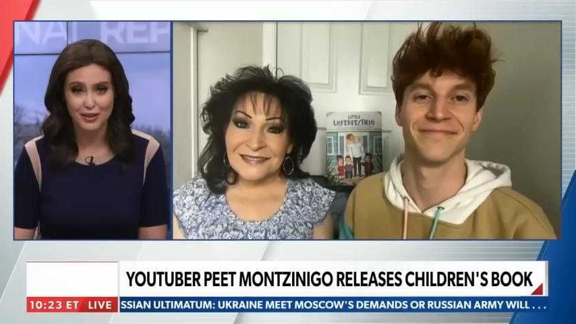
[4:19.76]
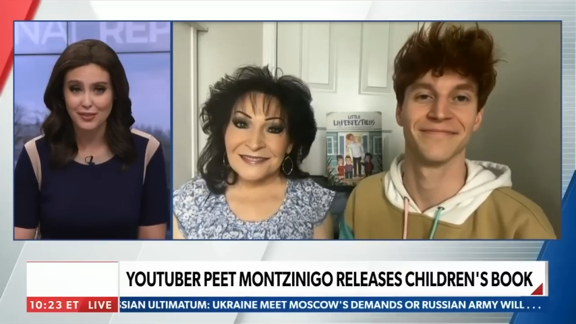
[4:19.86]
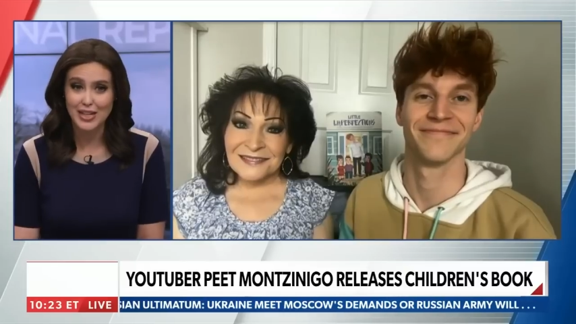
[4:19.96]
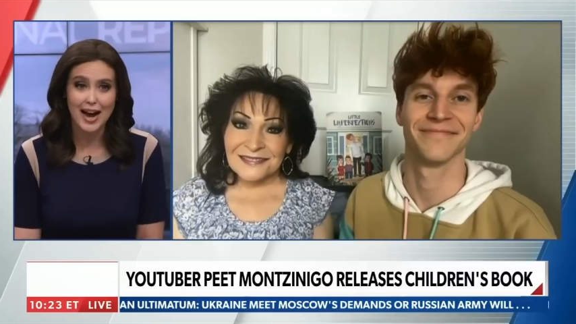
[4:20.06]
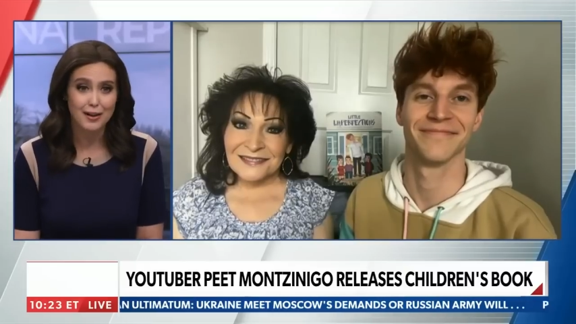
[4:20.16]

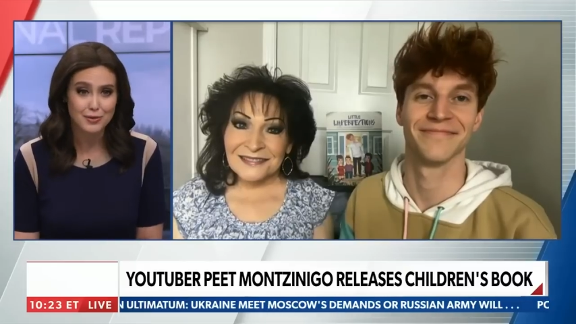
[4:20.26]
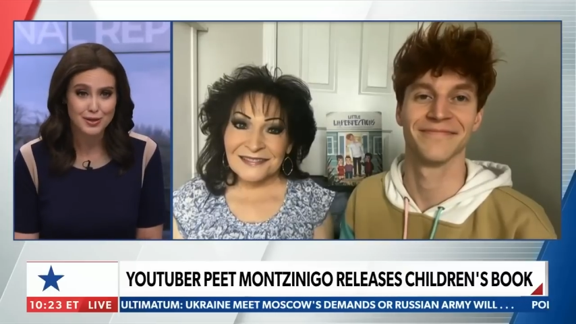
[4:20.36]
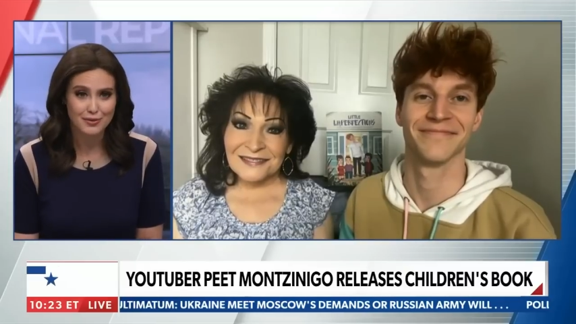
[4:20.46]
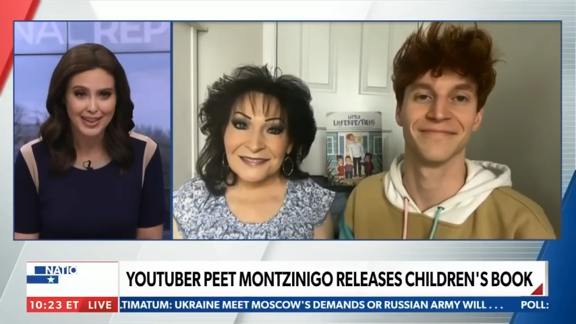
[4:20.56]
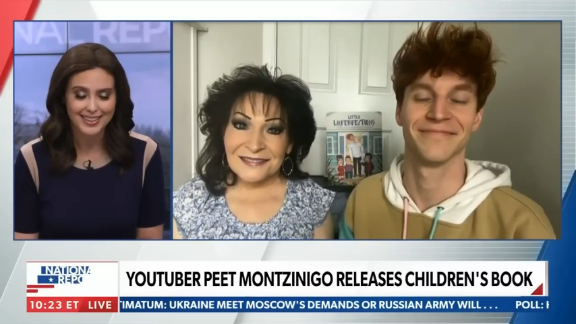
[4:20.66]
Speaker 1: leave the
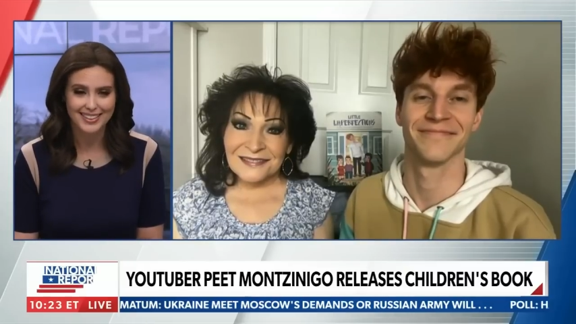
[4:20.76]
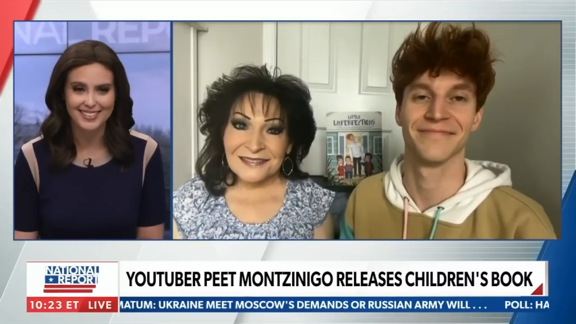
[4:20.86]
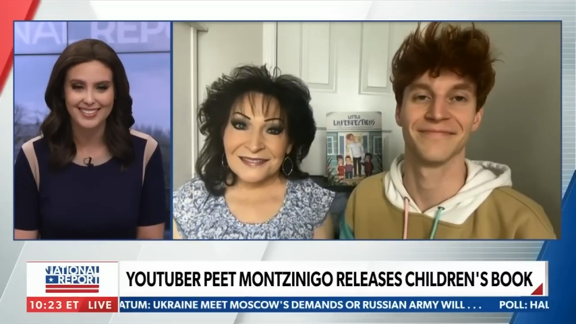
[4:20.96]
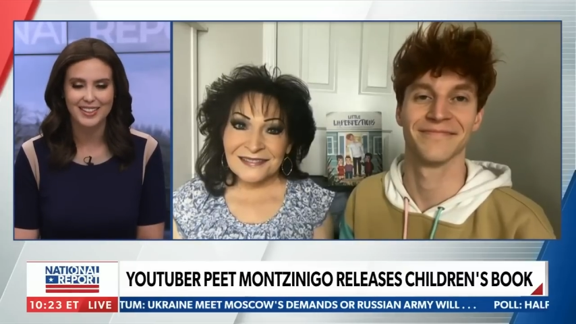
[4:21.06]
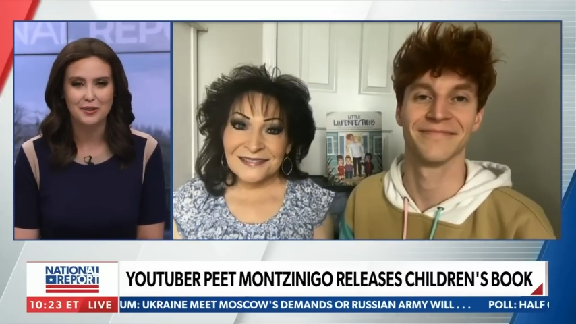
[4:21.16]
house, right?
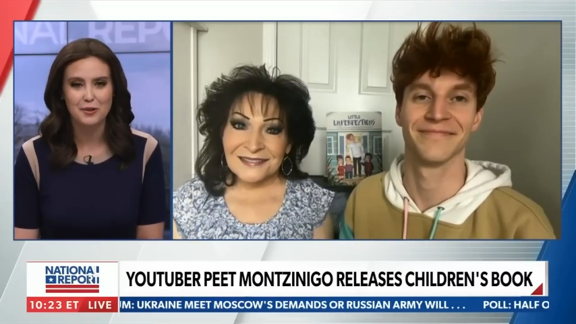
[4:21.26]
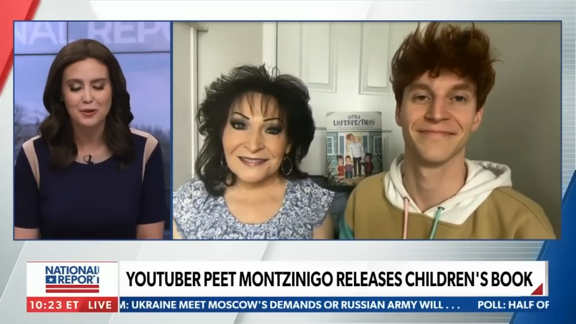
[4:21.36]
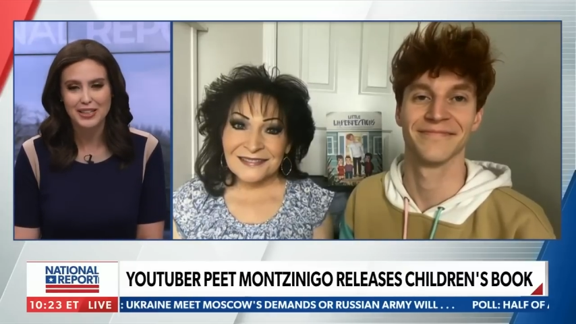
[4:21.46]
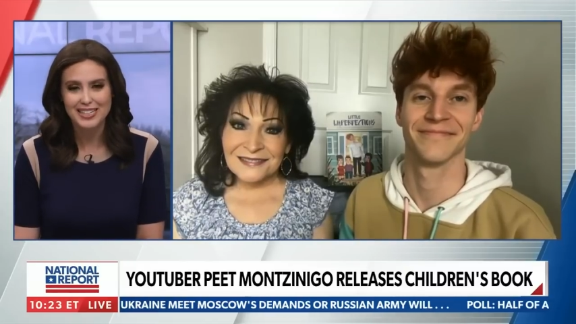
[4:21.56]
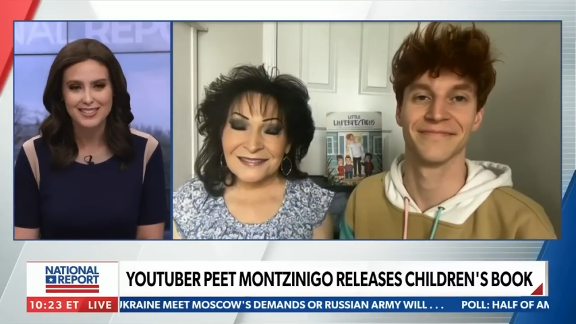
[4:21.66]
And you know, you
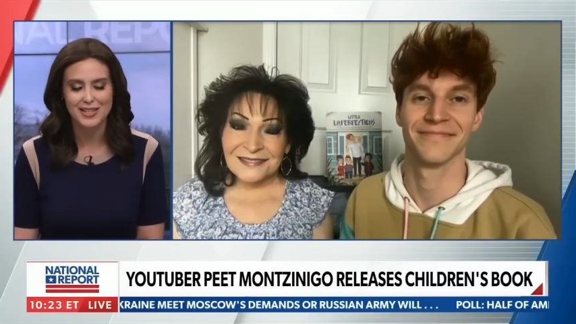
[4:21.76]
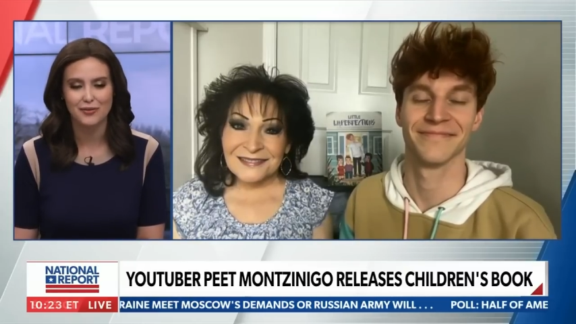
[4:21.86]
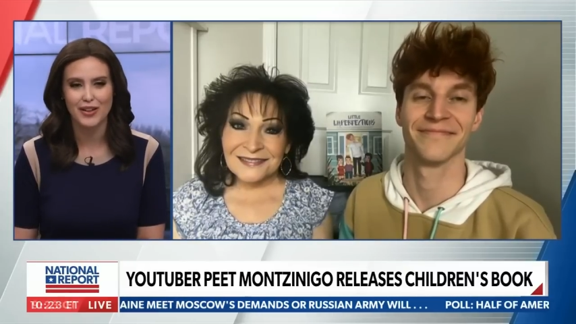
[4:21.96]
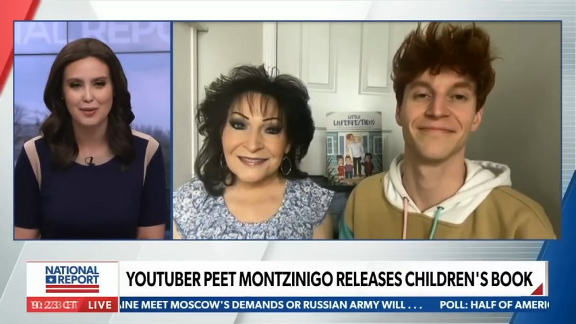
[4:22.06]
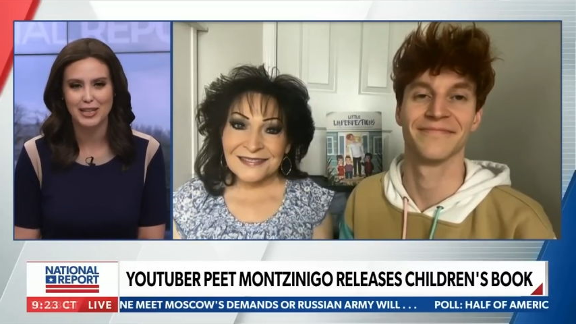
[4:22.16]
only get to see your
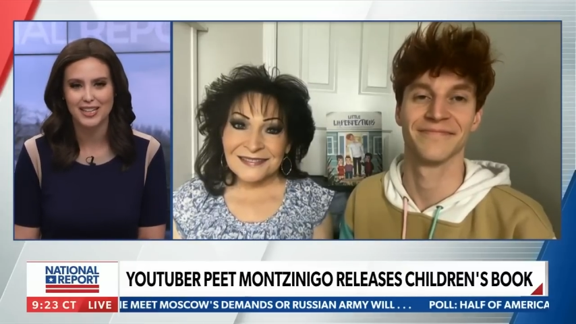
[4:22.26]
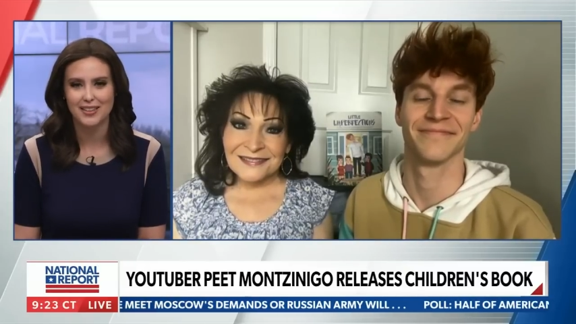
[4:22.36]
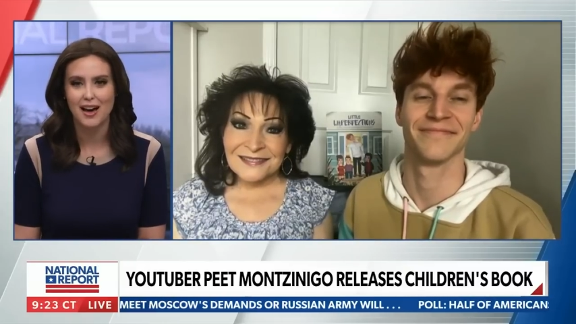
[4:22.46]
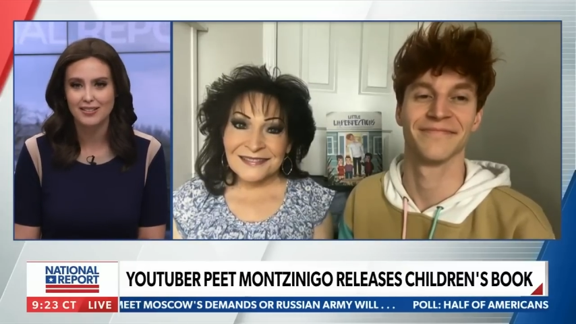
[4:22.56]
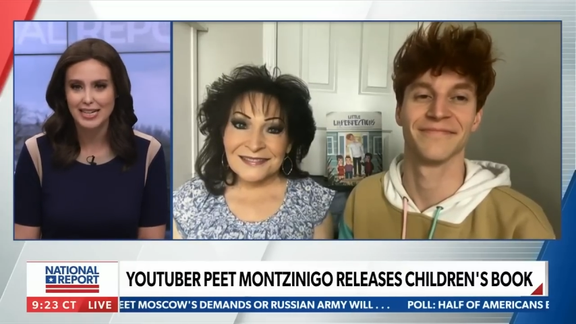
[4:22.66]
family on
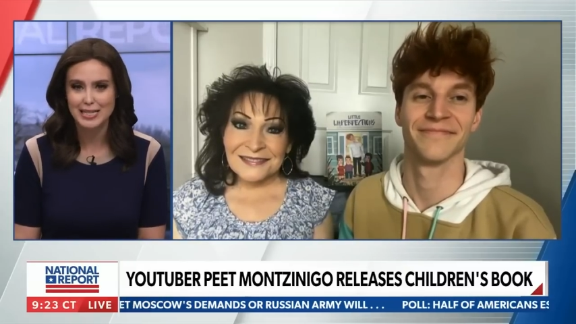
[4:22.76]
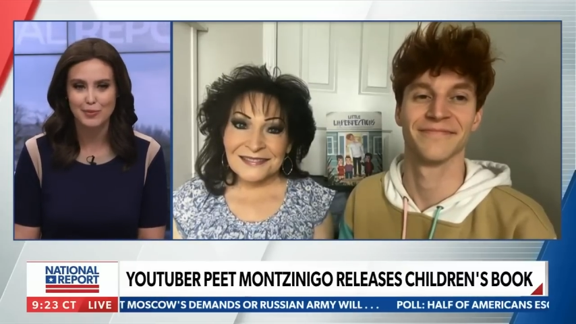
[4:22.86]
the holidays.